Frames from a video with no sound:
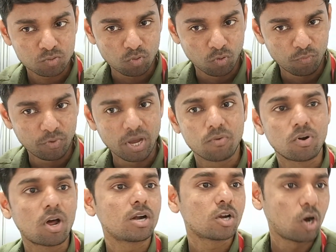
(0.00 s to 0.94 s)
So we have
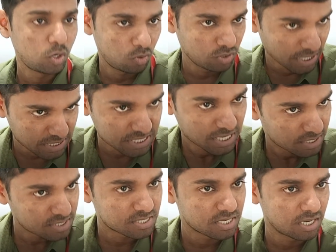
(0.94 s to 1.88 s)
not gone to that
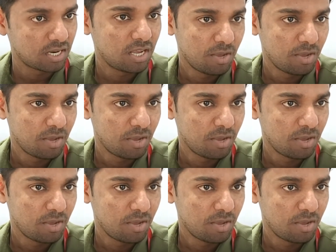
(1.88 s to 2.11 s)
stage still.